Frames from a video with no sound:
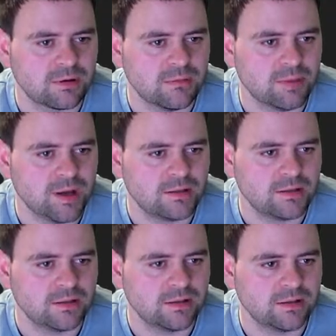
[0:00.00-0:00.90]

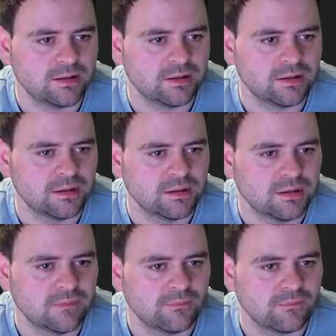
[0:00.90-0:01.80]
competitor,
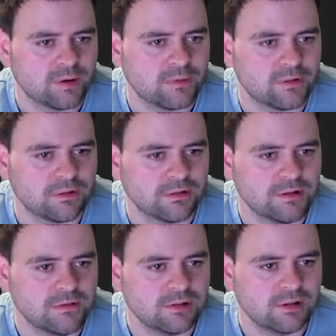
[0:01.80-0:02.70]
reference
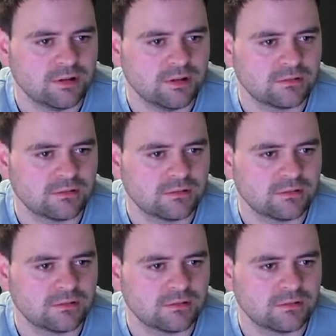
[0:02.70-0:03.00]
user,